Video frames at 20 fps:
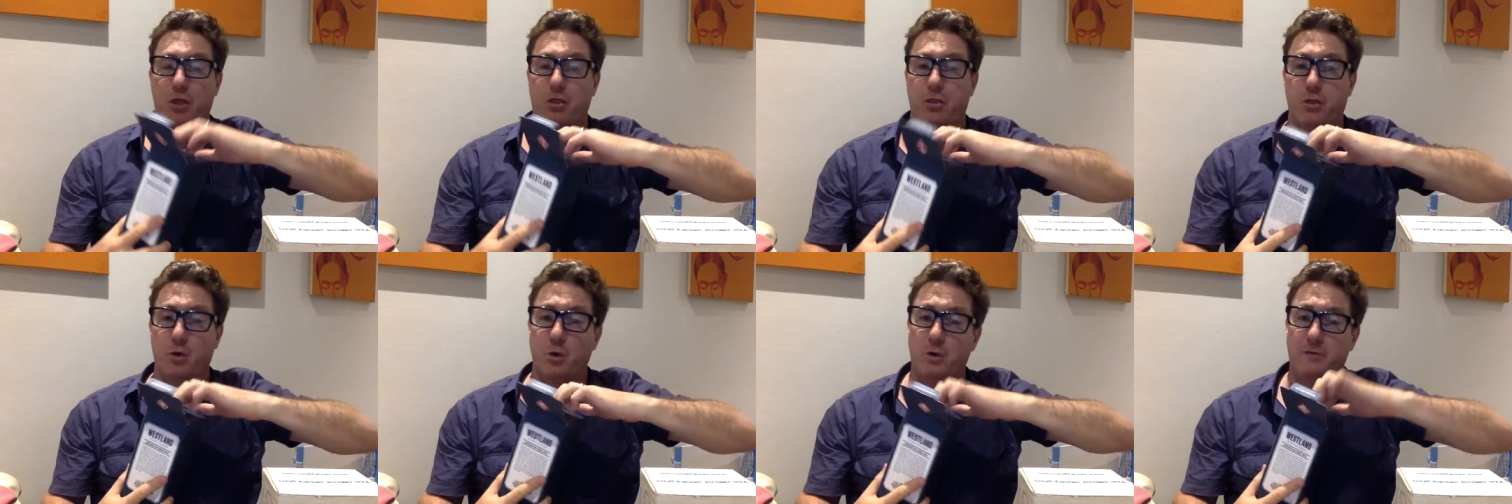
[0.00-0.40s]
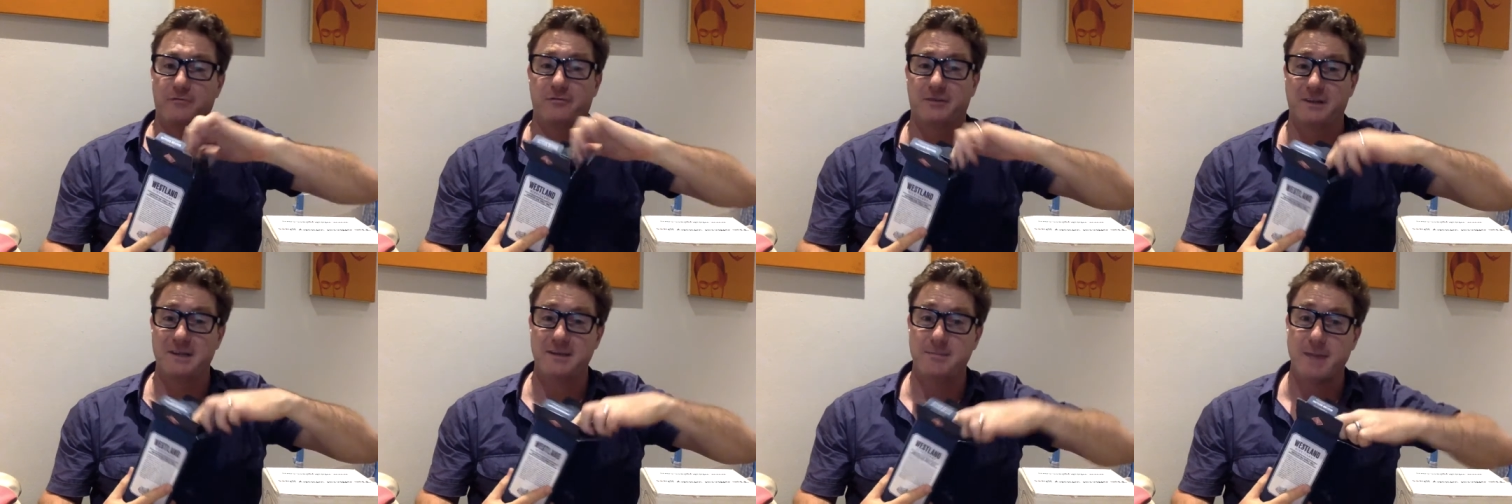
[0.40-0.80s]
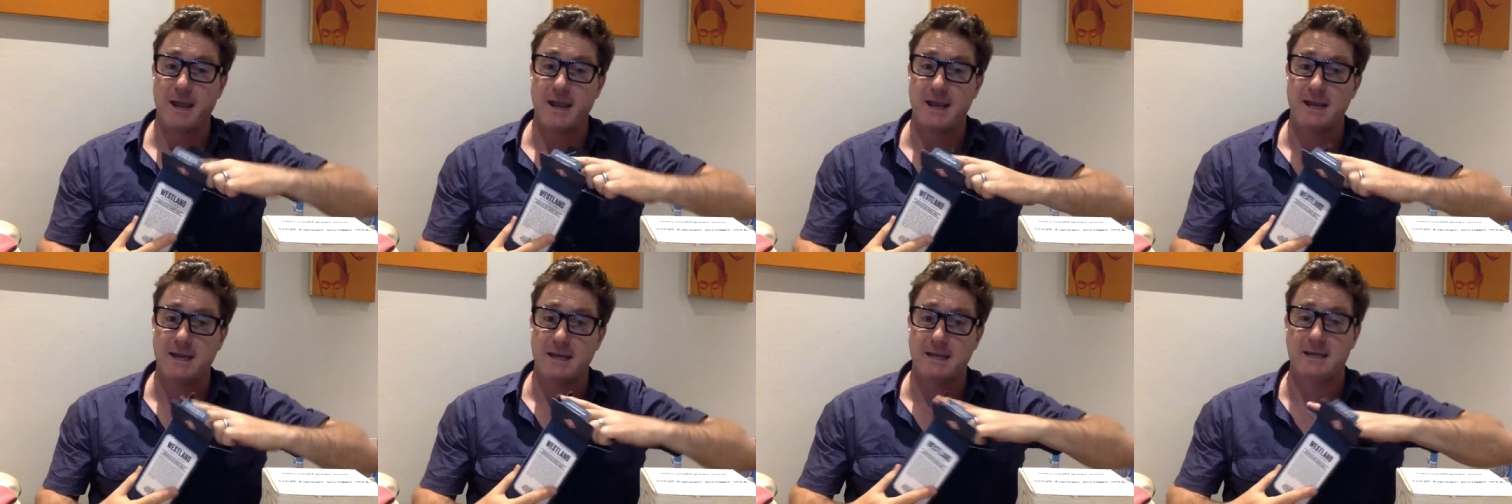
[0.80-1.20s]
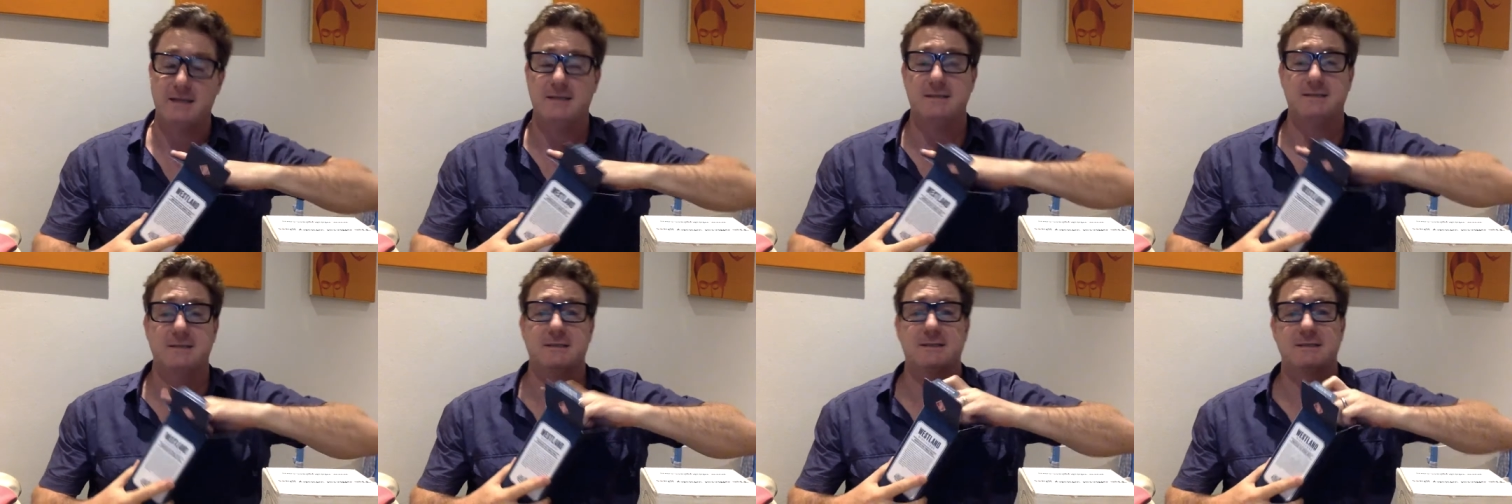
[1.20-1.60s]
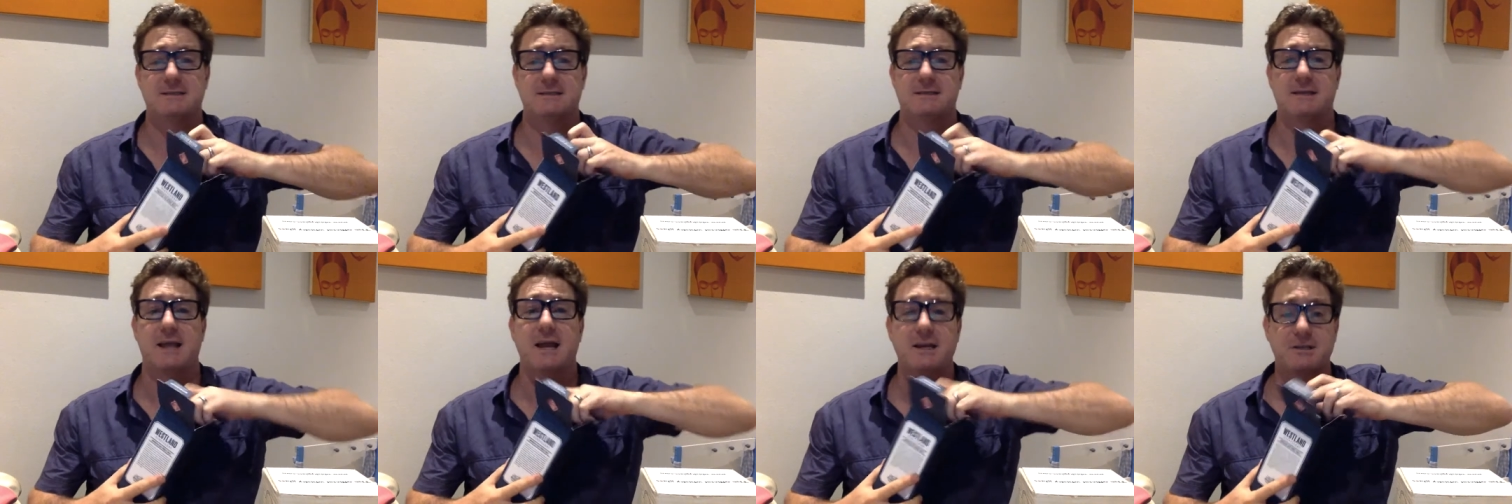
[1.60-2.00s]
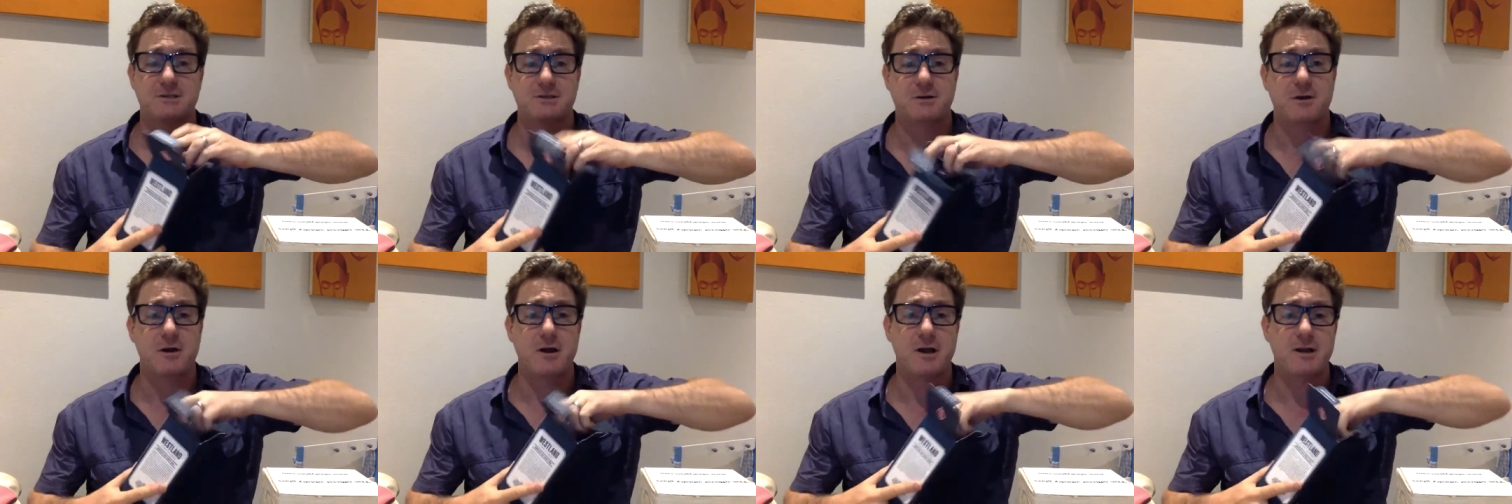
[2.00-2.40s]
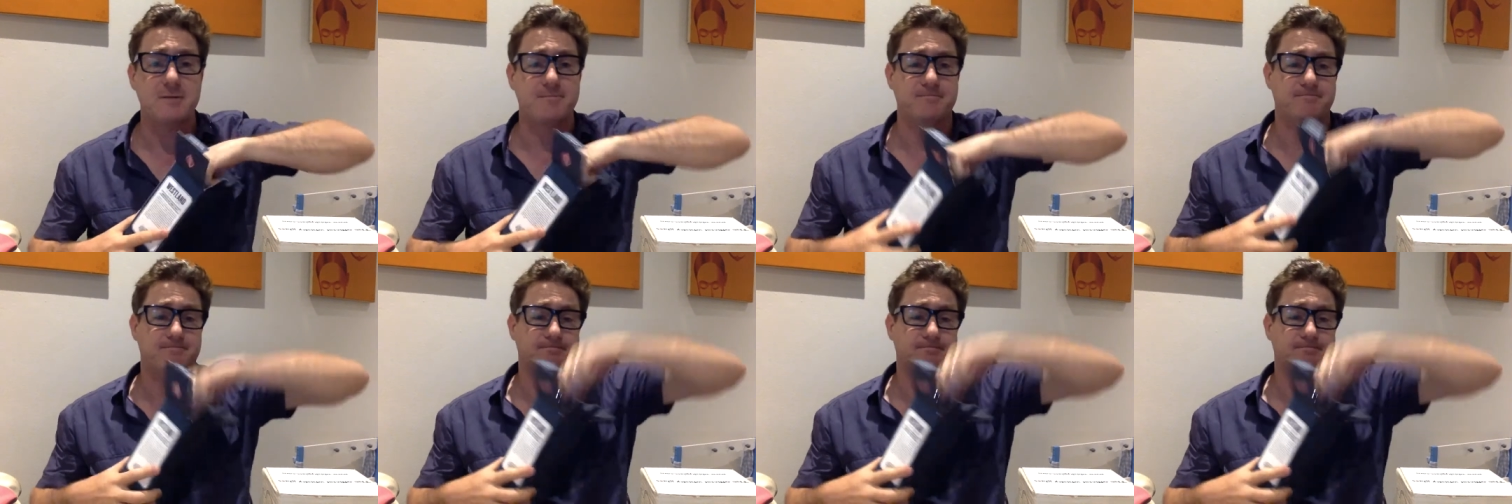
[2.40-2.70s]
Thoughtfully made is its catch cry.